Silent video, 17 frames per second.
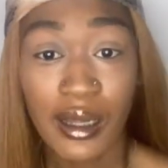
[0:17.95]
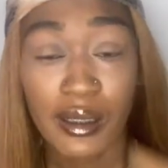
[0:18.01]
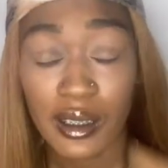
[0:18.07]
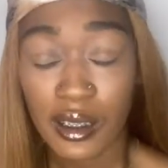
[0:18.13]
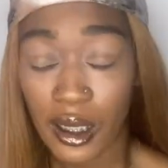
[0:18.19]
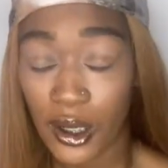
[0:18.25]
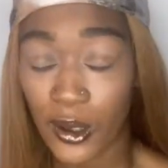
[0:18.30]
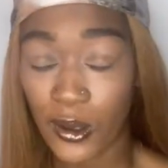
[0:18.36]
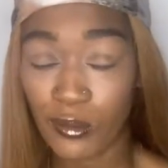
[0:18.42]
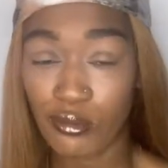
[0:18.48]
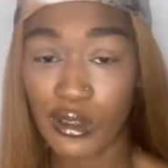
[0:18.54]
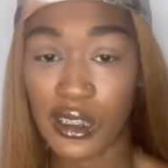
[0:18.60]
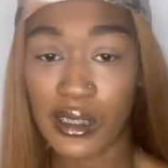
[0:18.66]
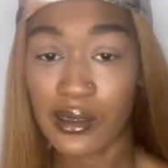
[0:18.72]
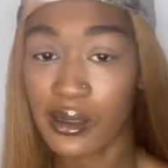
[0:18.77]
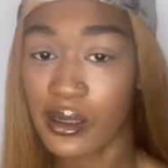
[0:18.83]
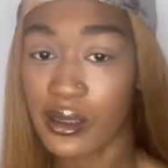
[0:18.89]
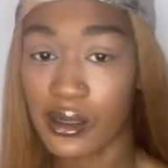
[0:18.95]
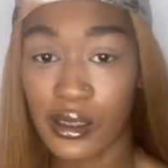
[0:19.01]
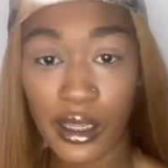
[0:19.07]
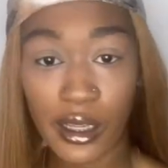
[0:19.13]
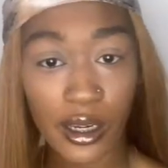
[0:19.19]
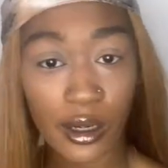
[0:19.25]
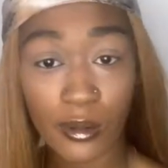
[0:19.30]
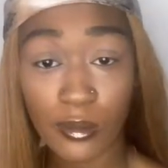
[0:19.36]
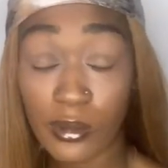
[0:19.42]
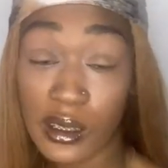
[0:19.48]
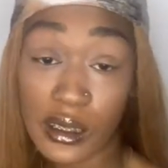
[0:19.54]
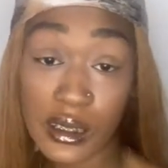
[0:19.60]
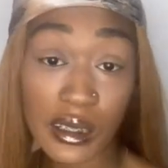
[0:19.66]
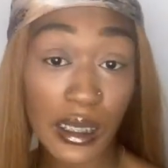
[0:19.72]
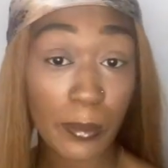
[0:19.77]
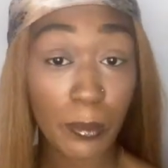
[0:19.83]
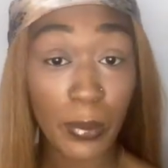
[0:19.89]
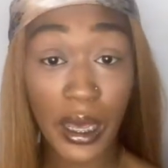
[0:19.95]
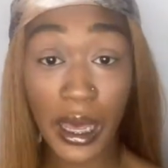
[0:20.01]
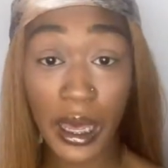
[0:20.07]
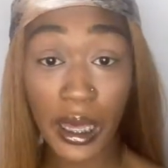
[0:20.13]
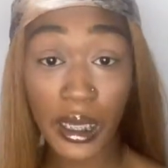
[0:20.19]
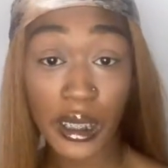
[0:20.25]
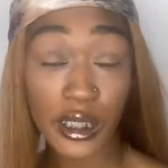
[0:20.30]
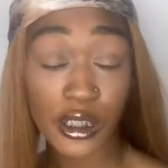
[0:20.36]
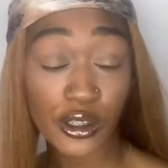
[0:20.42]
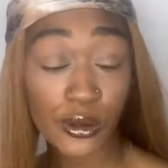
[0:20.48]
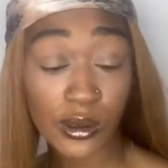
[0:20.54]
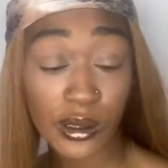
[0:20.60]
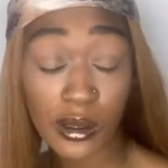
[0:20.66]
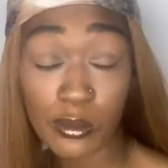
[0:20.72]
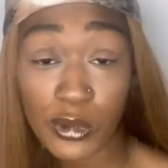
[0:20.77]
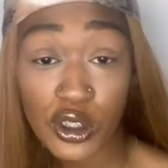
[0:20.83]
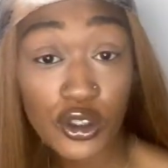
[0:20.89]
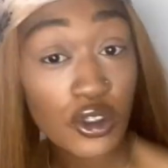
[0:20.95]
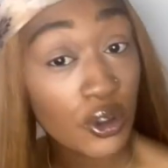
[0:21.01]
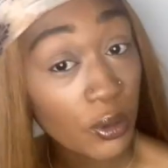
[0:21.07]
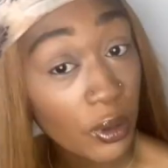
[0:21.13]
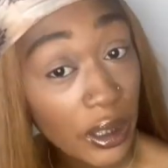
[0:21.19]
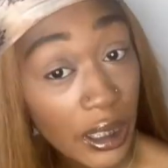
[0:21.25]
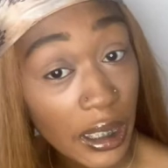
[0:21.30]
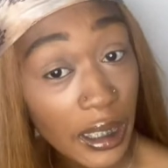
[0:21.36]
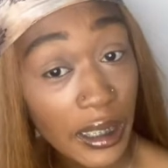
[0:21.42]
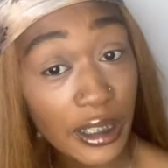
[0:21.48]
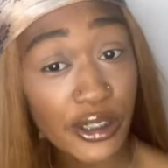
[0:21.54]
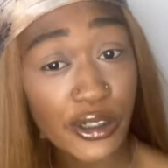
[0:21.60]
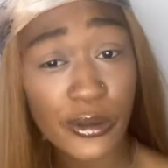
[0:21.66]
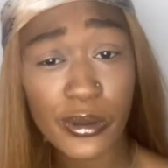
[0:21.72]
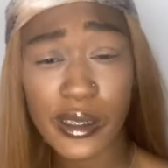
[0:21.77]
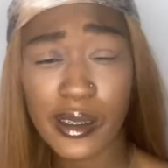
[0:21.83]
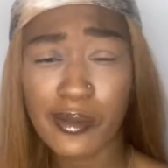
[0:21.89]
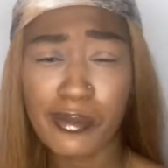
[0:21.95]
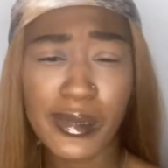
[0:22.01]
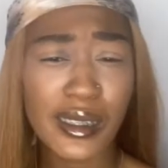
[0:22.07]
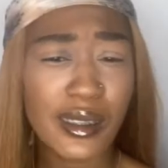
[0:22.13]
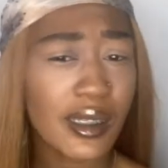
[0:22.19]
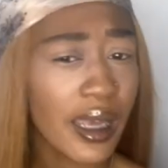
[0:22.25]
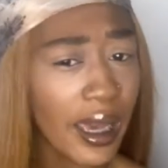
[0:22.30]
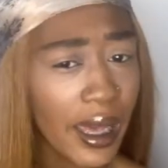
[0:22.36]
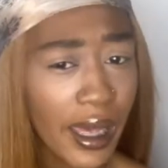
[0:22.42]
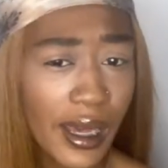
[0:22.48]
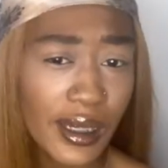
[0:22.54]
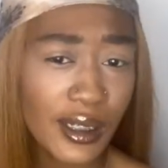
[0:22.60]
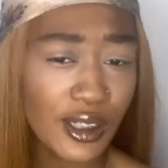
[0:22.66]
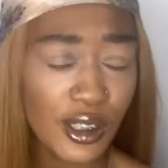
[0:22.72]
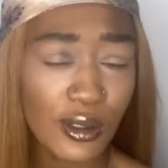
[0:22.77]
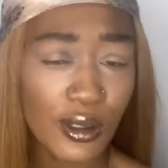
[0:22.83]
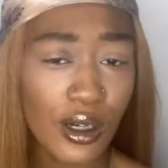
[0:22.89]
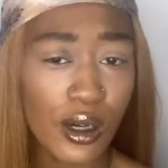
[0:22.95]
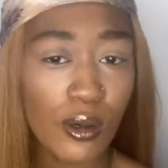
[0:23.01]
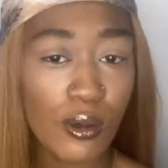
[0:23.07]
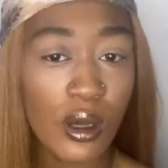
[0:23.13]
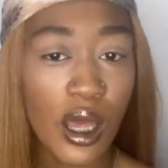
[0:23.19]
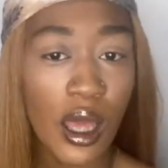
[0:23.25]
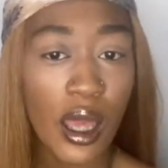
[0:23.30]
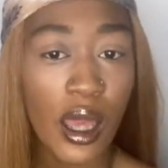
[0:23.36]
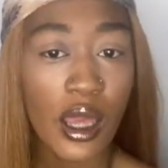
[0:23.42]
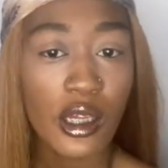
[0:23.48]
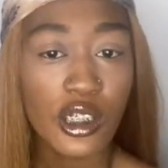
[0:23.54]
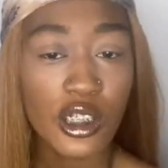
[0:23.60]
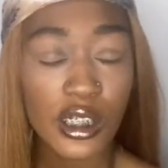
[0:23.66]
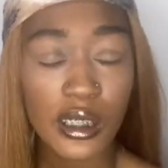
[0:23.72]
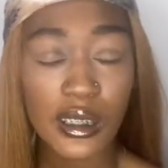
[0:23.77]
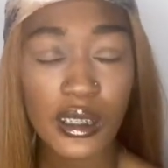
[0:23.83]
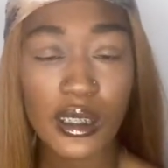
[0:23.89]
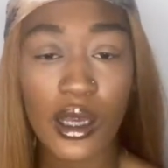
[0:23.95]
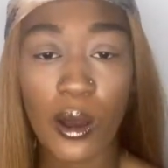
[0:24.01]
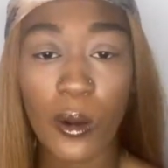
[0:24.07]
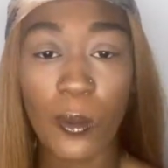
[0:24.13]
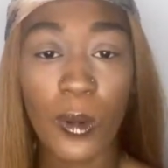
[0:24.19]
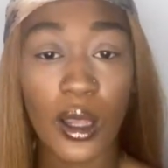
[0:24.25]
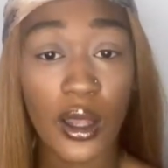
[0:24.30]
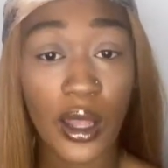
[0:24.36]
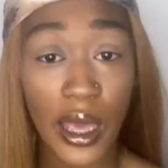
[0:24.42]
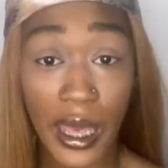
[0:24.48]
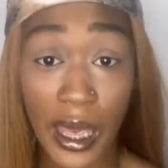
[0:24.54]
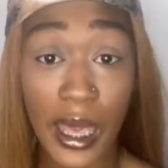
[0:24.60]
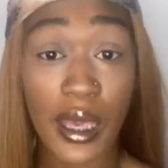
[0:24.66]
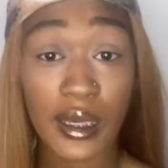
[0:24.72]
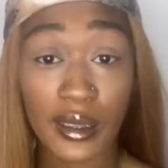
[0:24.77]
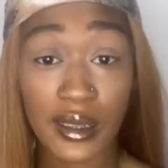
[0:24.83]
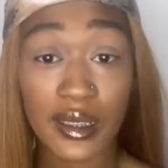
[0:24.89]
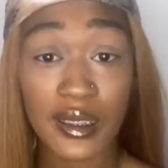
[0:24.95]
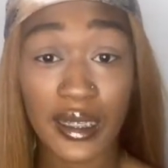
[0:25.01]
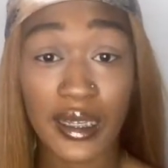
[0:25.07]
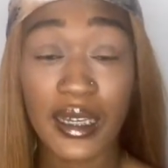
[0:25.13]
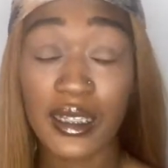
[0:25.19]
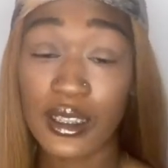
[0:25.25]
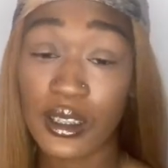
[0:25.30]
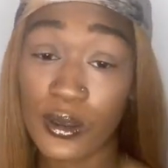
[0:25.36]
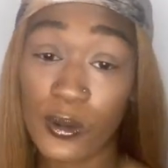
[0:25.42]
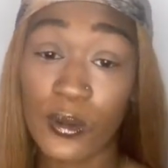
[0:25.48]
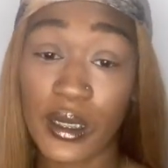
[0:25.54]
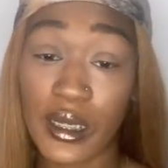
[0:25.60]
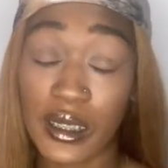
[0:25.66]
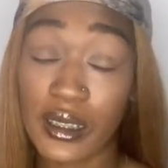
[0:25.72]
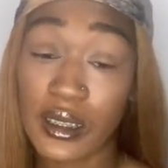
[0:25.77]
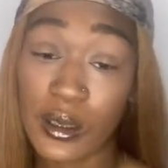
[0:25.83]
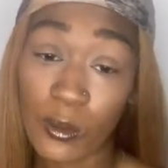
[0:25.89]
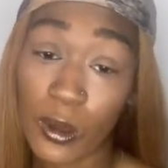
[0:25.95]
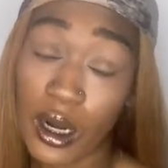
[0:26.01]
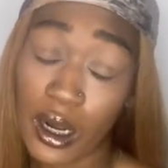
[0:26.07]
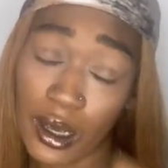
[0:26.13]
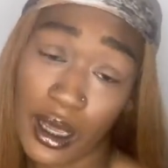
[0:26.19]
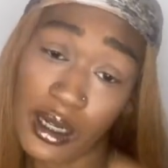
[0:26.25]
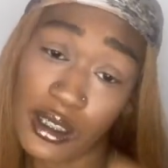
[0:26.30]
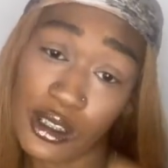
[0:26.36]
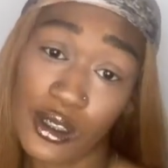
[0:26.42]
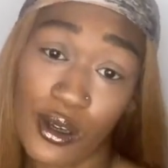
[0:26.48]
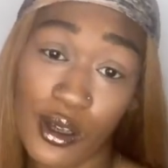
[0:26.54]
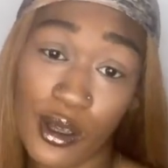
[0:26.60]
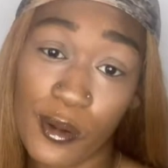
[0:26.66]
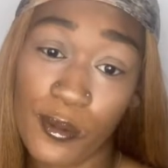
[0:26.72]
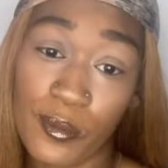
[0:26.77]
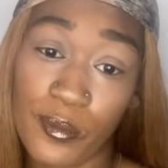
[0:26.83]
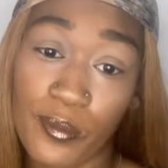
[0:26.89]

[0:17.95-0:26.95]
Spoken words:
So just, you know, sit back, get you something to drink, get you some snacks, you know, just relax and tune in to what I gotta show you.